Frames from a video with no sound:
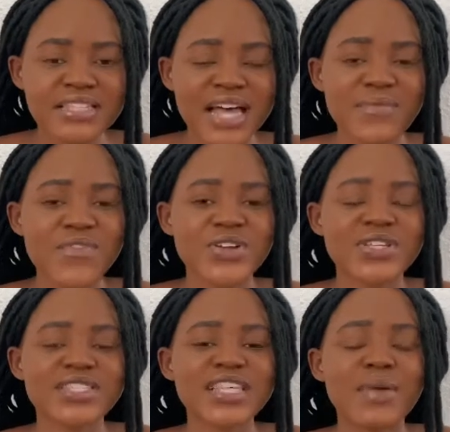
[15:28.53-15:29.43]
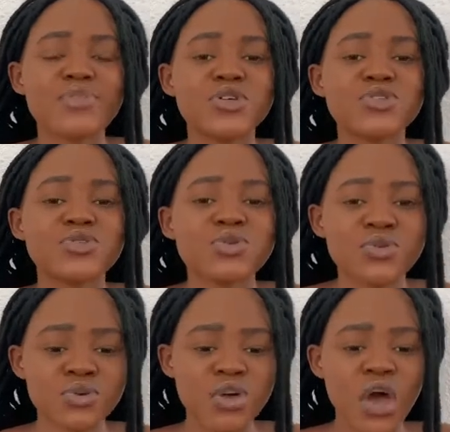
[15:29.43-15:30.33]
Some versions say
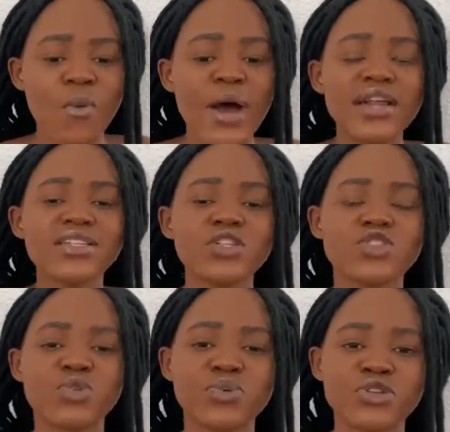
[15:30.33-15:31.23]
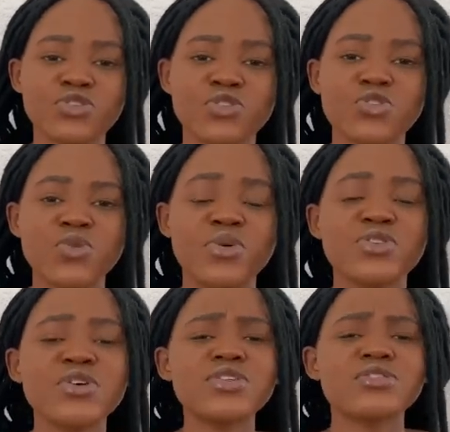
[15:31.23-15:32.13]
pursue. What is it to pursue? To
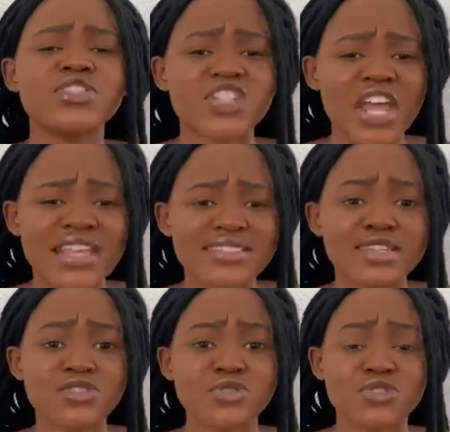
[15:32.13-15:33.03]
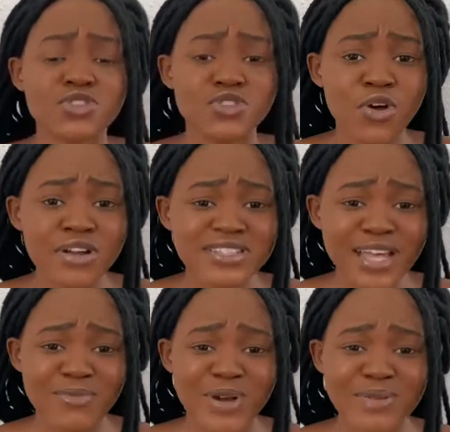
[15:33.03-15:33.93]
pursue is to chase. It's to stalk
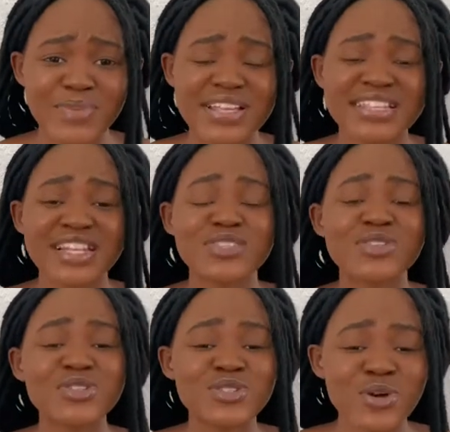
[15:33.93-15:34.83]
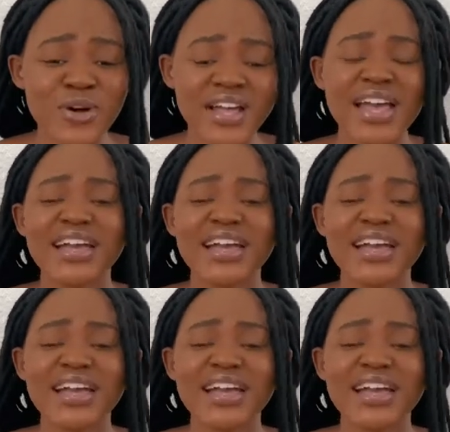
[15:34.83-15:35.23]
someone, basically. It's a stalk.